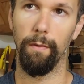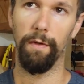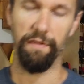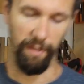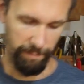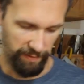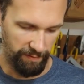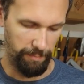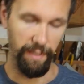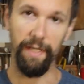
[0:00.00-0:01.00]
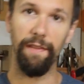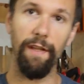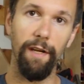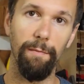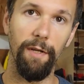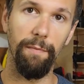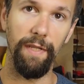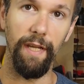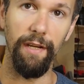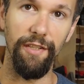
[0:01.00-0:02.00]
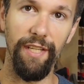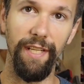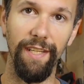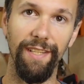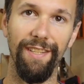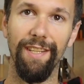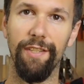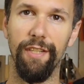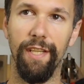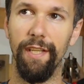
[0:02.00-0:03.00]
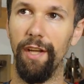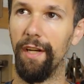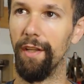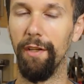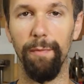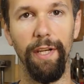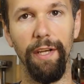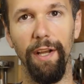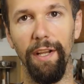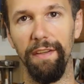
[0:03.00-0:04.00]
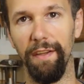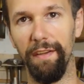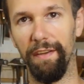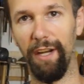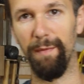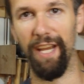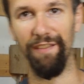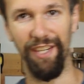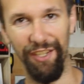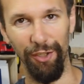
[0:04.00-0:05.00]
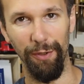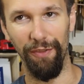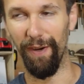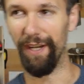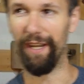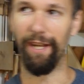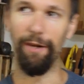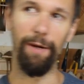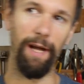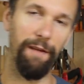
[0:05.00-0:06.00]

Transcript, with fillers: What's up everybody? I thought it might be entertaining to let you in on a little bit of nonsense that I'm having to deal with right now.